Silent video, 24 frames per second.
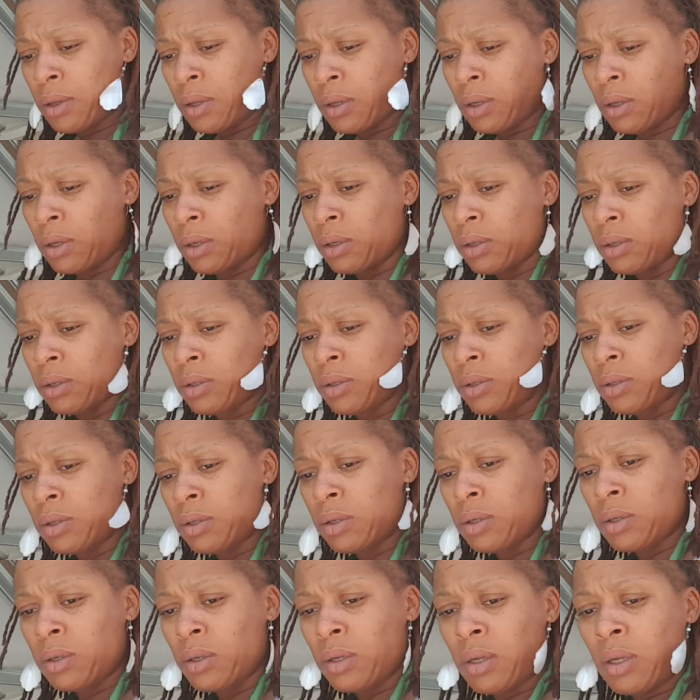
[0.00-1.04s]
Oh.
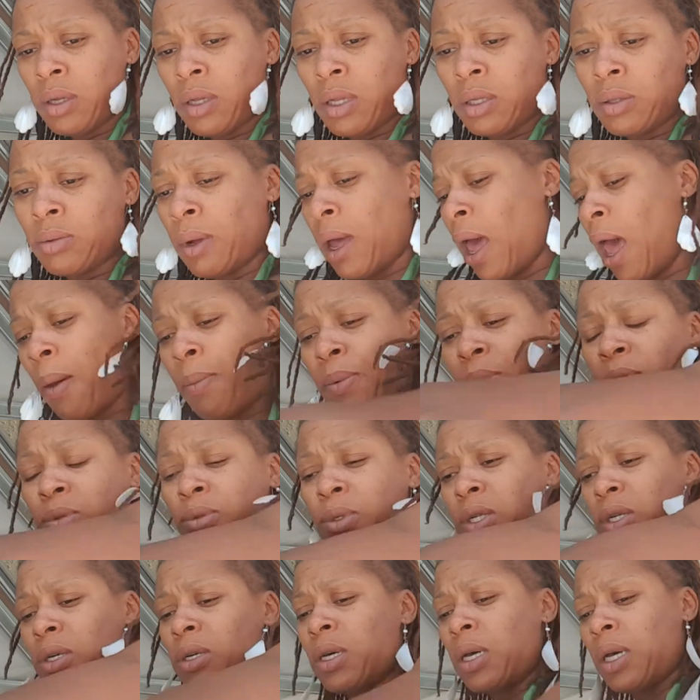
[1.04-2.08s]
That's what happens
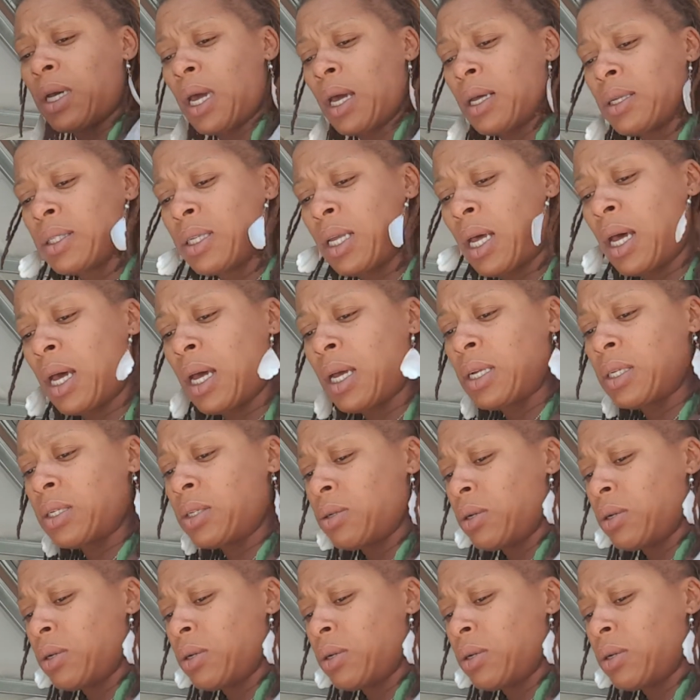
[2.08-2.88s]
when you cook outside.